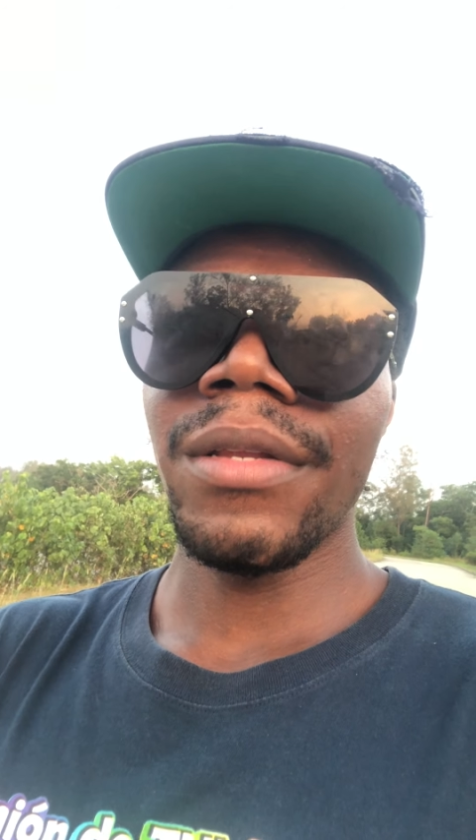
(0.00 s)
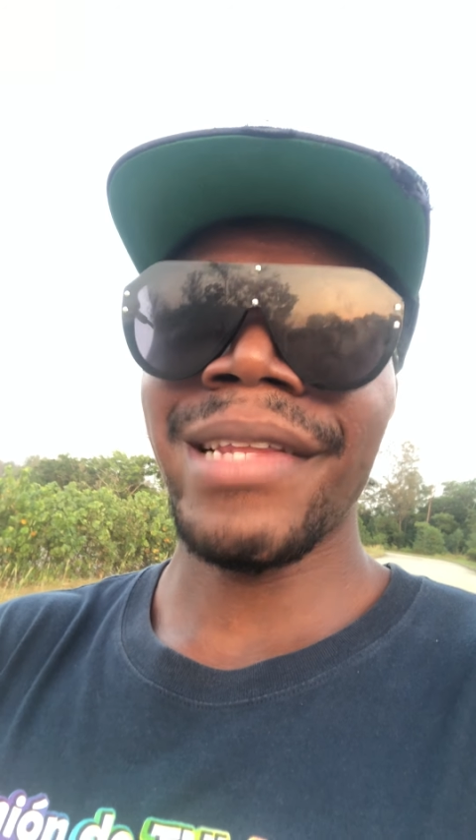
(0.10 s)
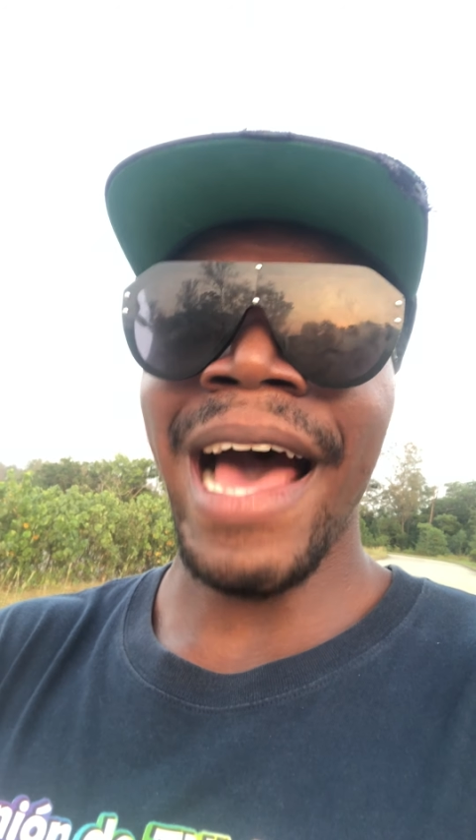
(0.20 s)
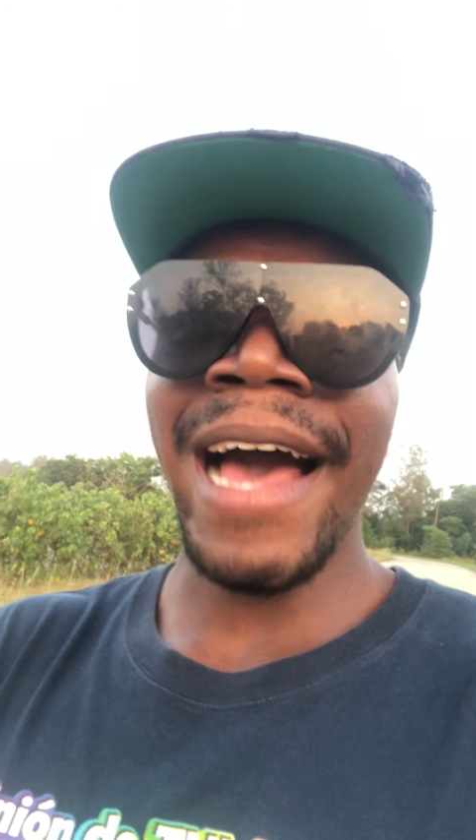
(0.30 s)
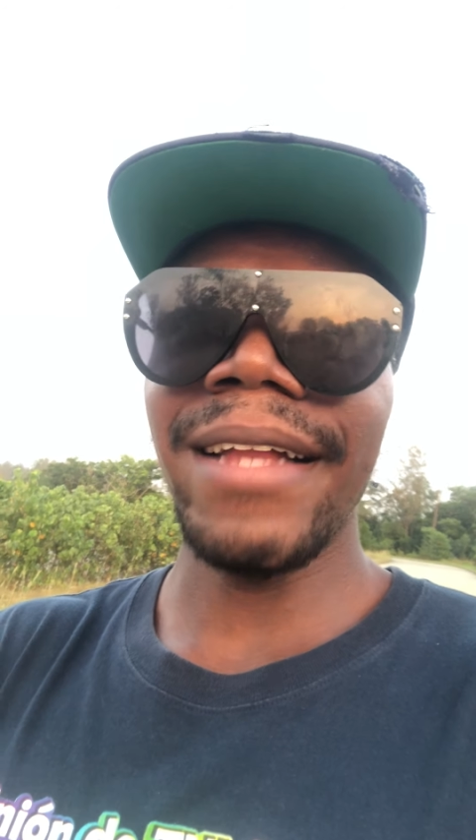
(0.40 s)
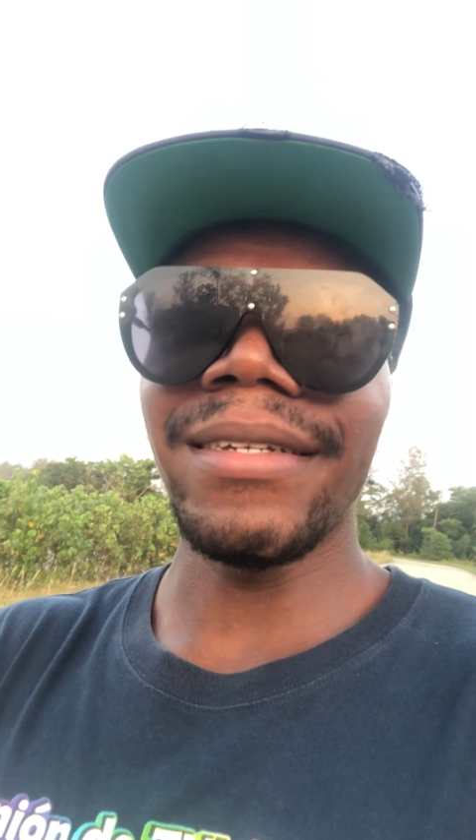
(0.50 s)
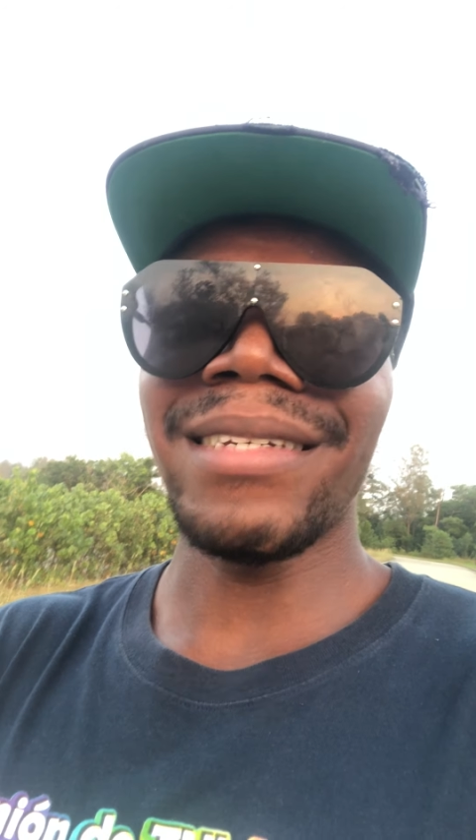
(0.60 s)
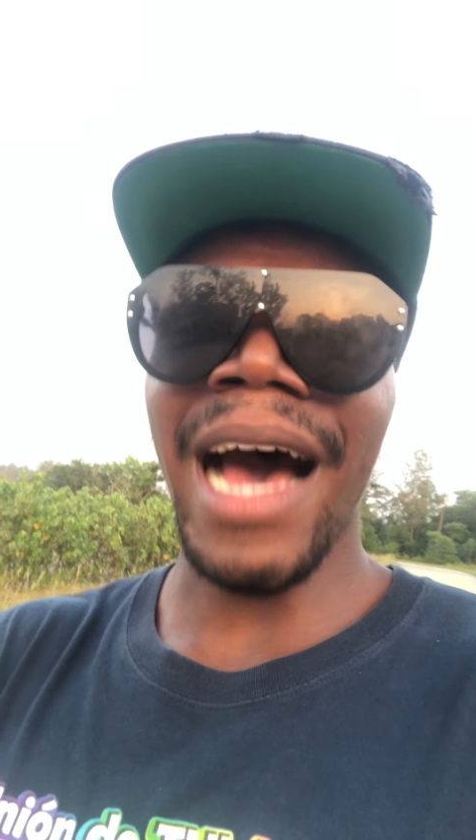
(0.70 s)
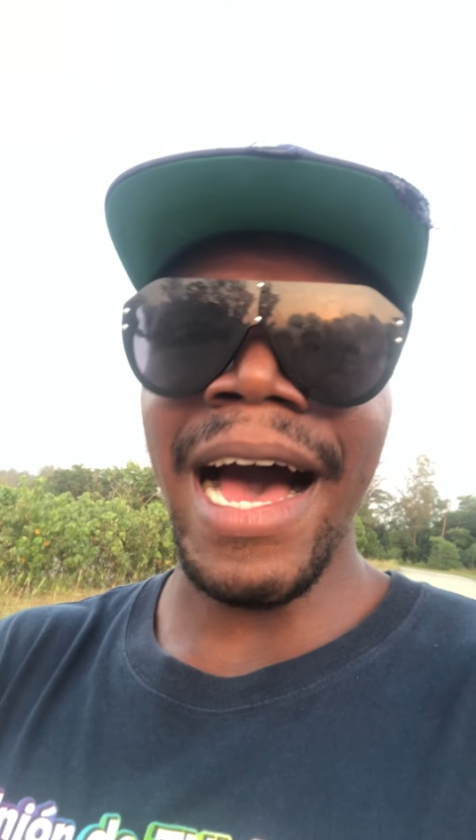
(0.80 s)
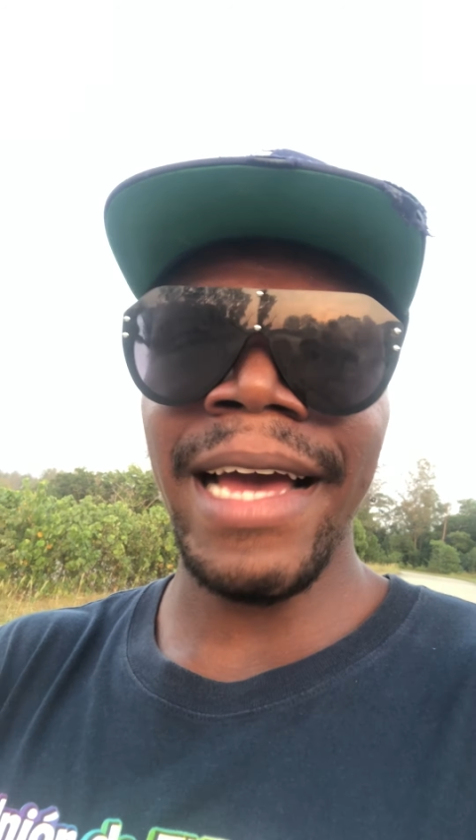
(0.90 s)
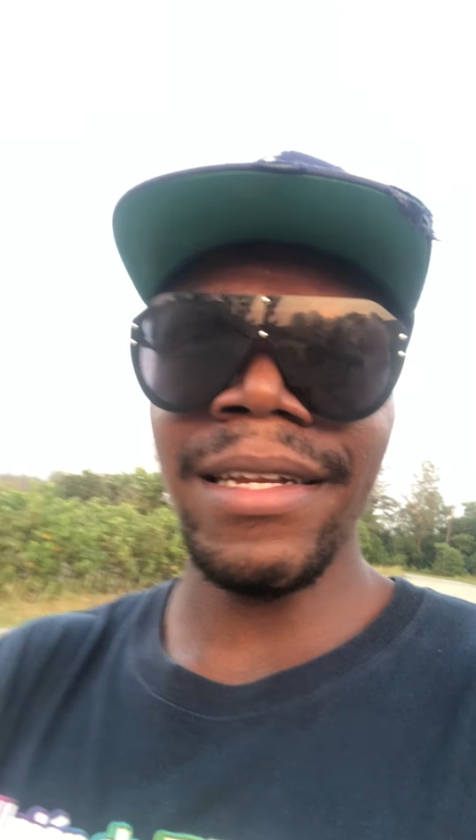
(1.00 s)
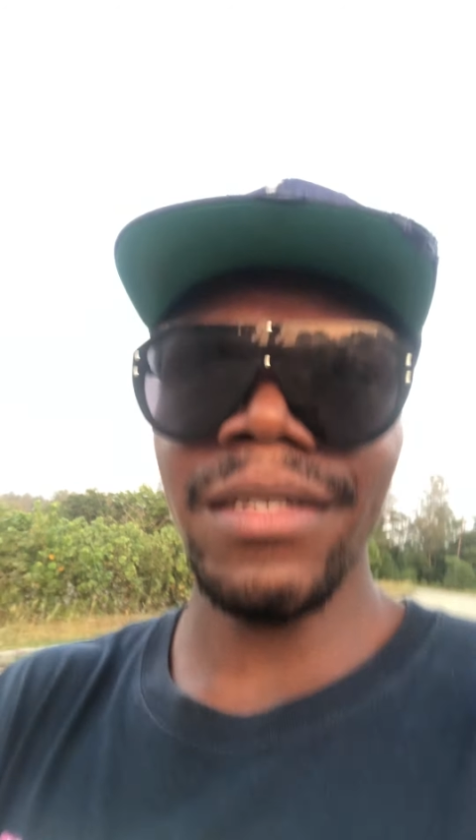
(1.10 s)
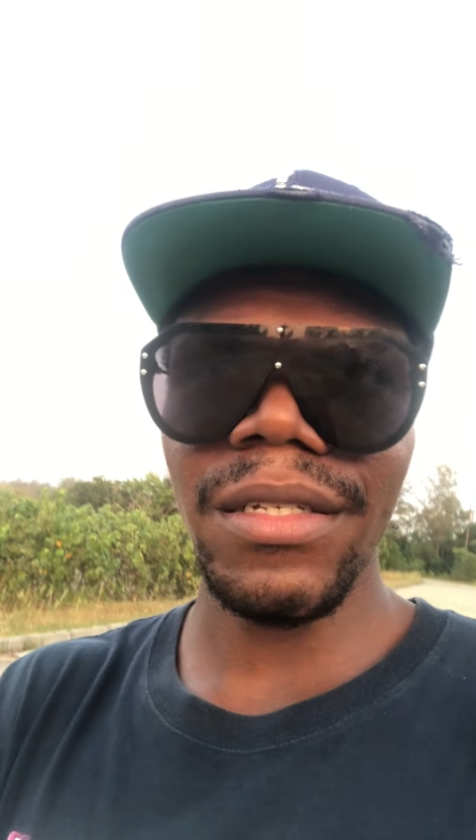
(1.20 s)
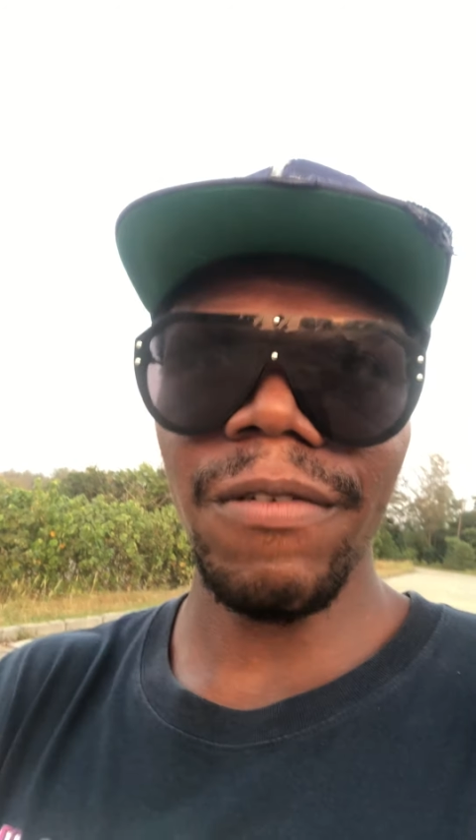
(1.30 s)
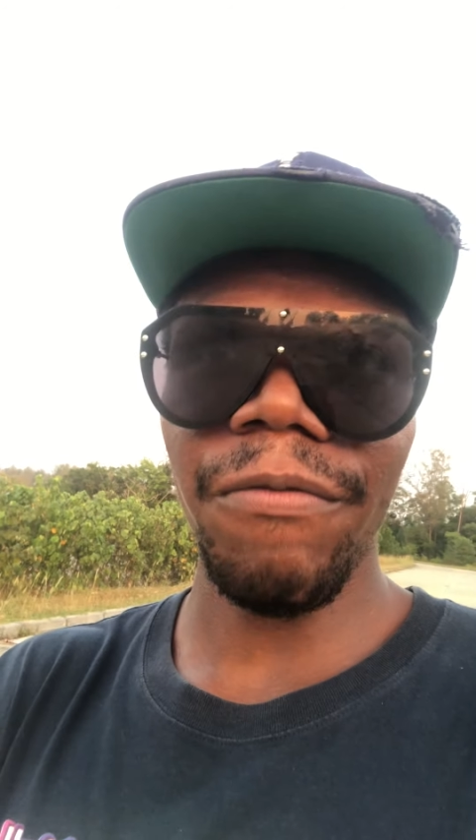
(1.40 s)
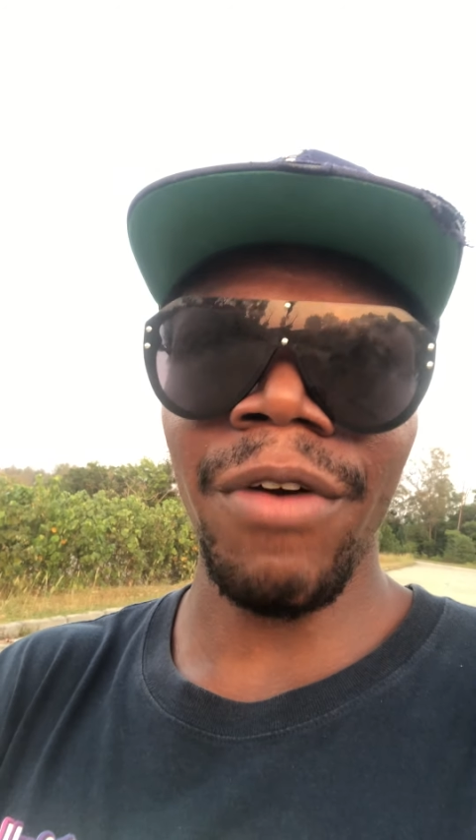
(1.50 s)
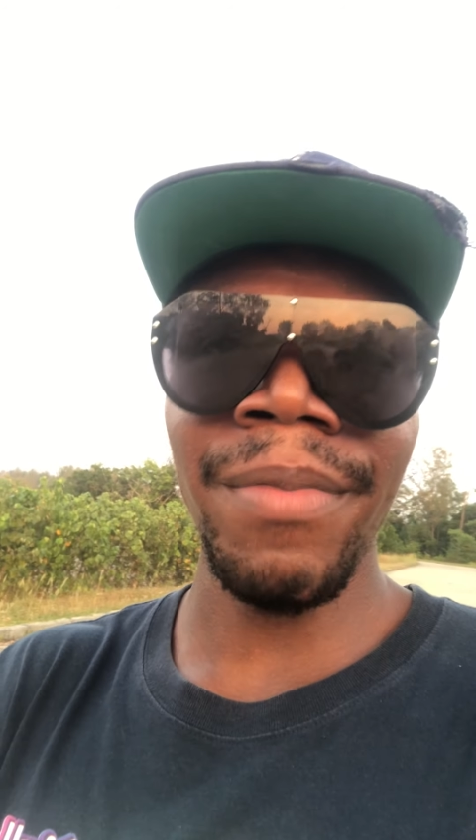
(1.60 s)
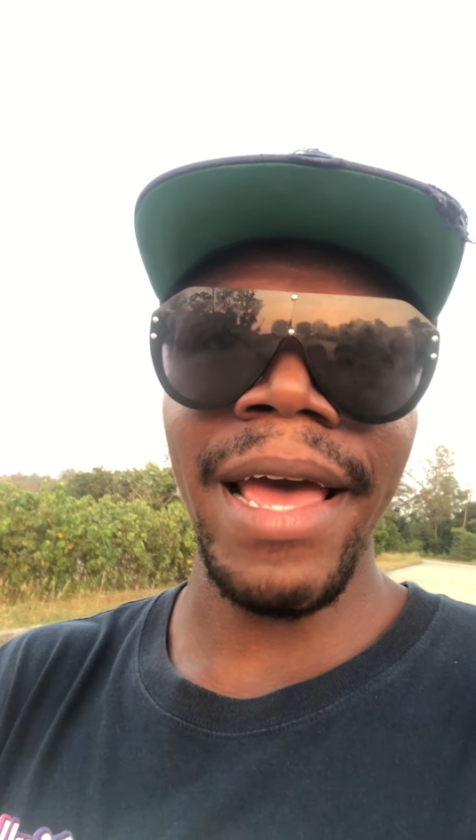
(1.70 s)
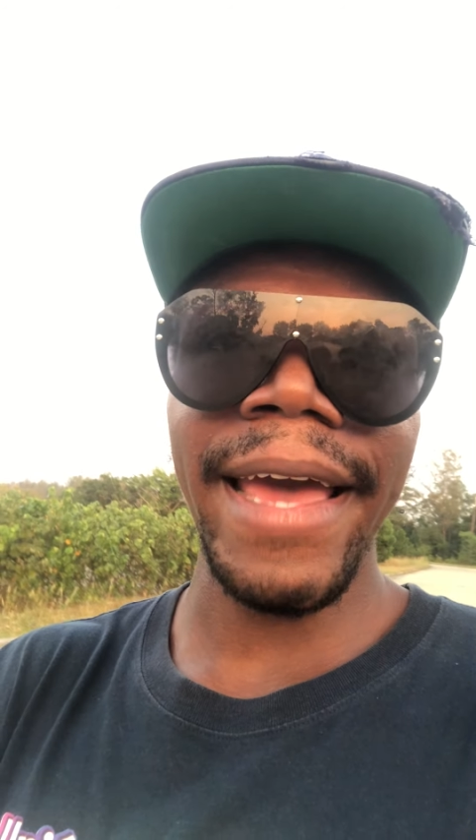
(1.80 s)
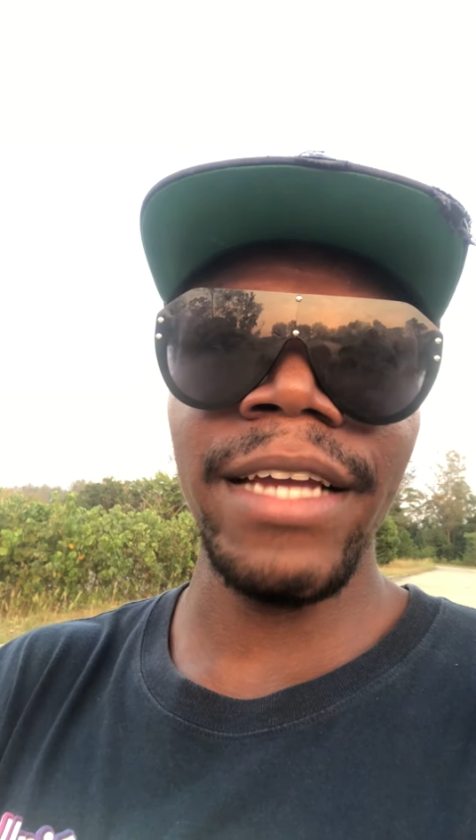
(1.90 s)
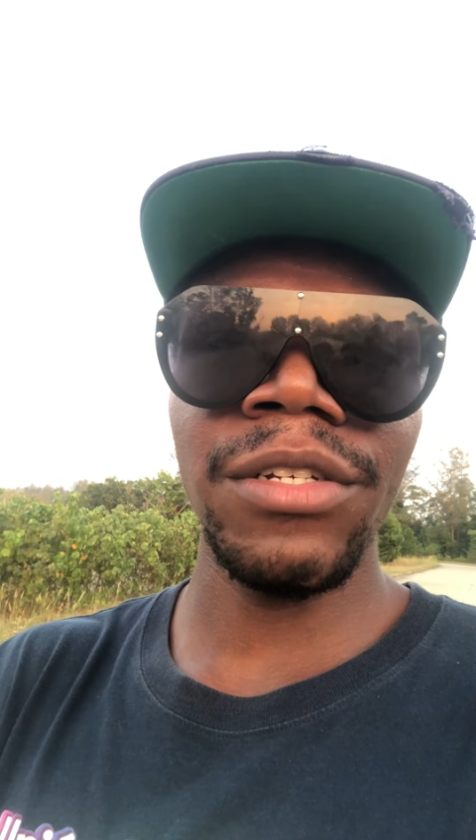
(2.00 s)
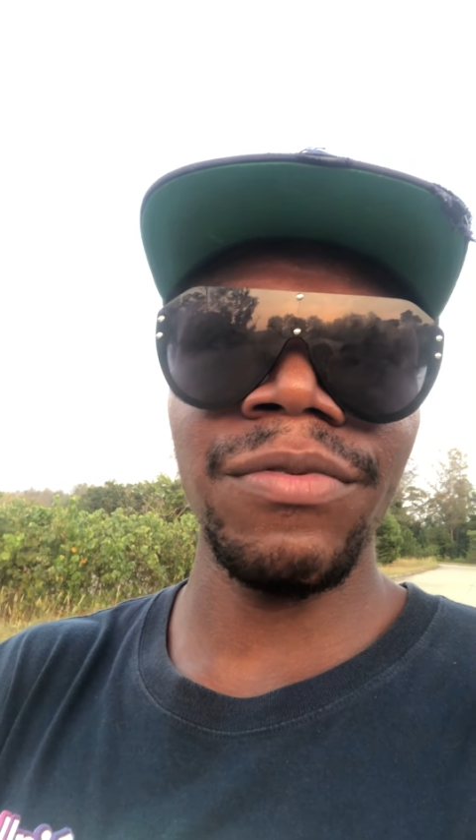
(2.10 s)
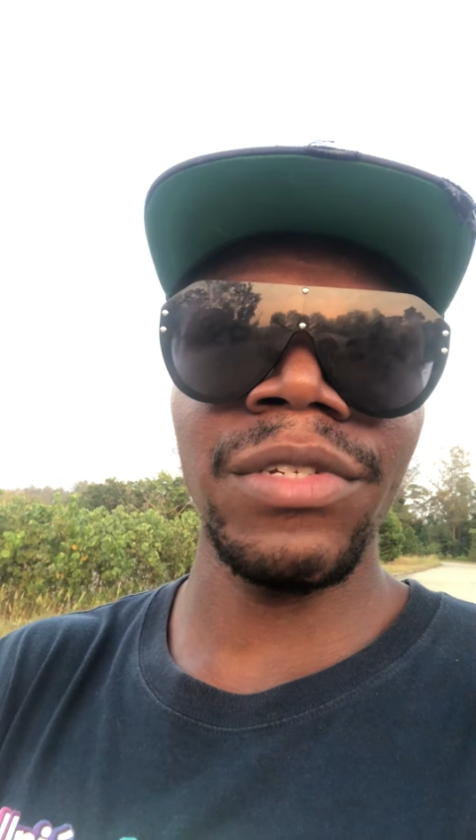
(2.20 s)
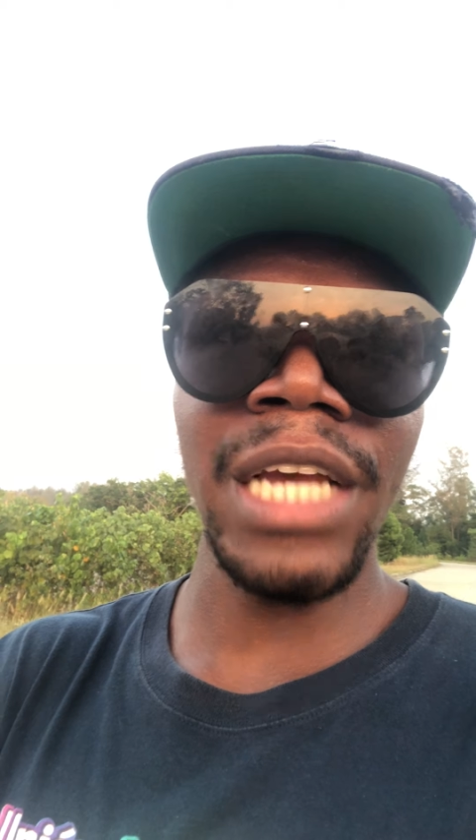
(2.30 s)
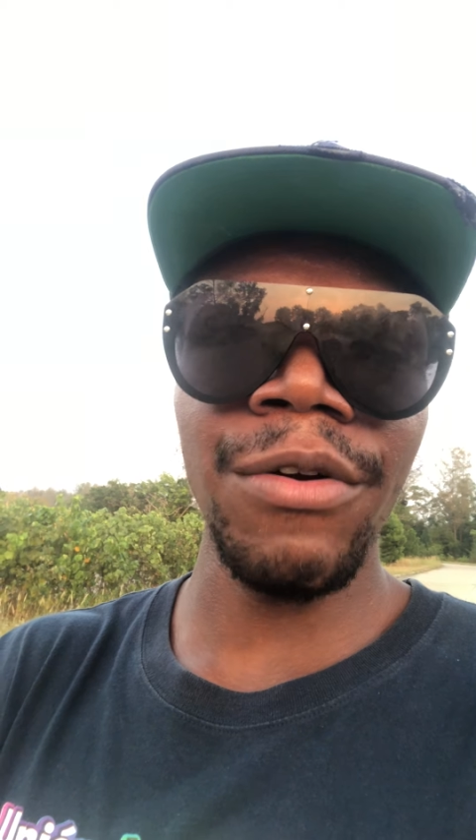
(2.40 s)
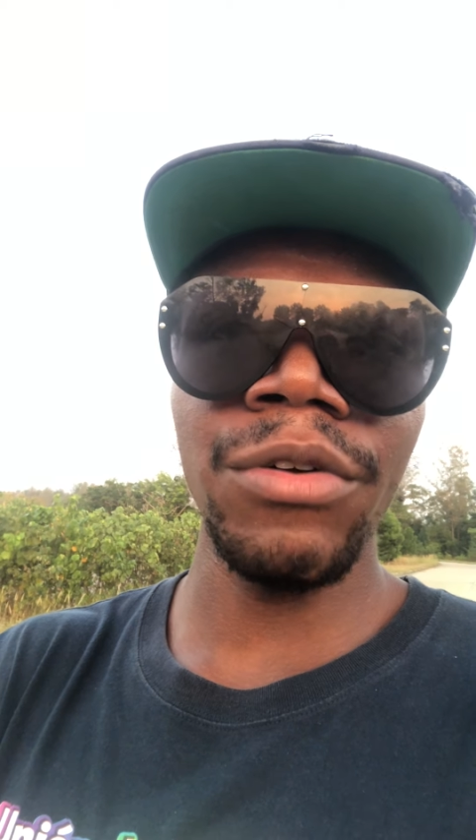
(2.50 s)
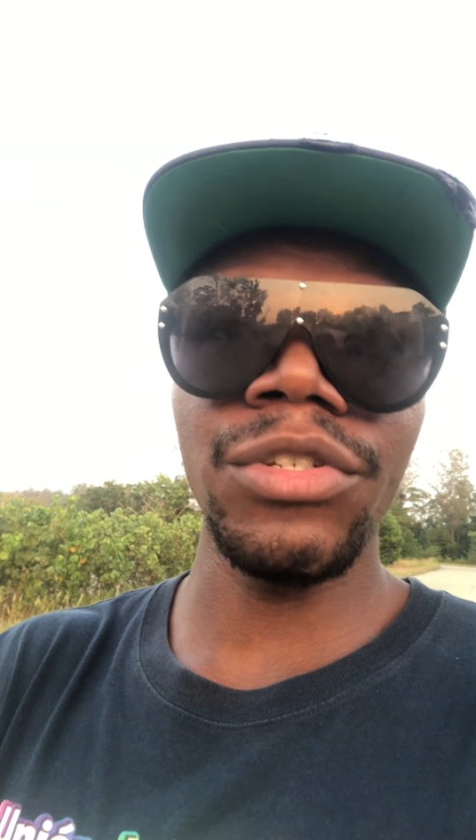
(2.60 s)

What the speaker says: that died from the age of 0